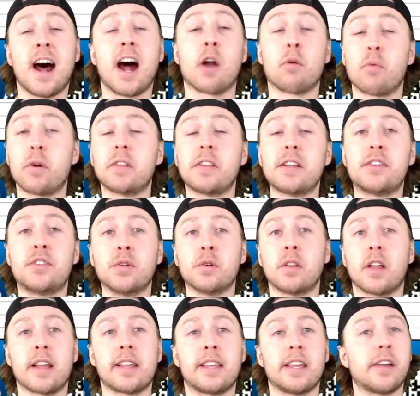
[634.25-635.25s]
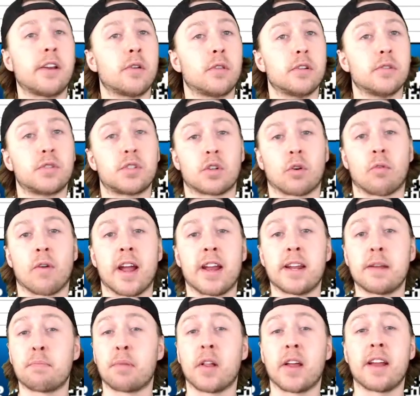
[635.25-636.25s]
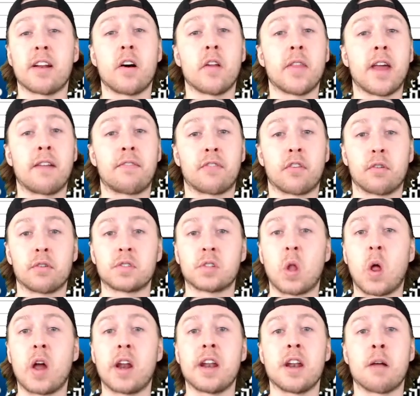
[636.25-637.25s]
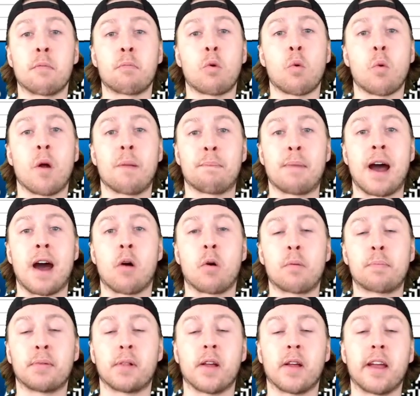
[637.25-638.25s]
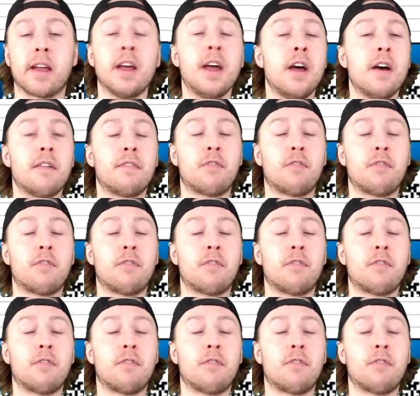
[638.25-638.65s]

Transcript: I really do like Eetu Luostarinen playing on that first line and number one power play